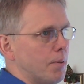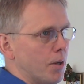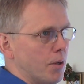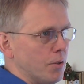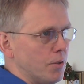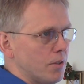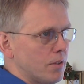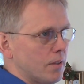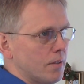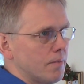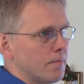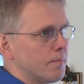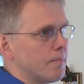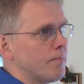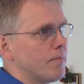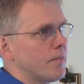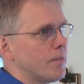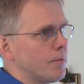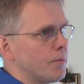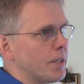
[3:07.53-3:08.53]
post
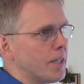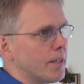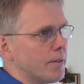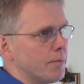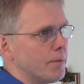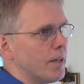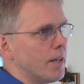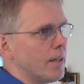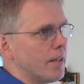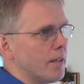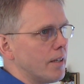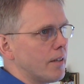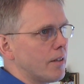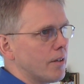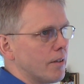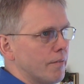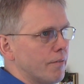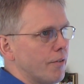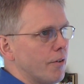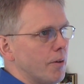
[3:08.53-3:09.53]
we can really
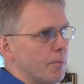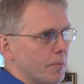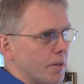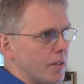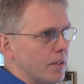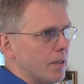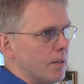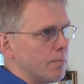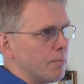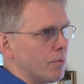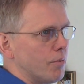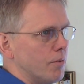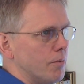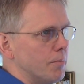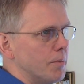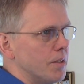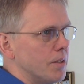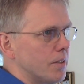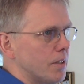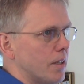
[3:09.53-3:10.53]
confirm that the
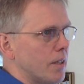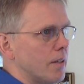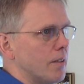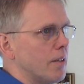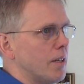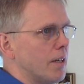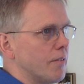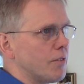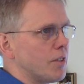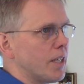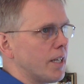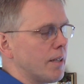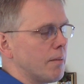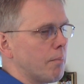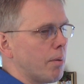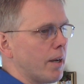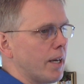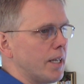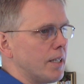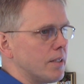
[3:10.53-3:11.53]
improvements are, uh, have
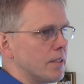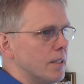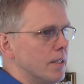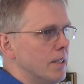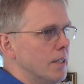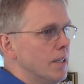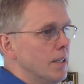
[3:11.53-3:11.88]
taken place.